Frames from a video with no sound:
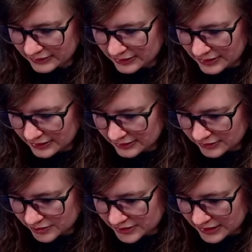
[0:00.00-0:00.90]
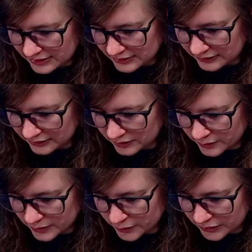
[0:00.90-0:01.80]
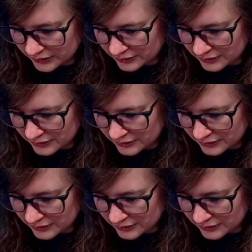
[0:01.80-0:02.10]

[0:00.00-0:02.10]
I can understand it a little bit more.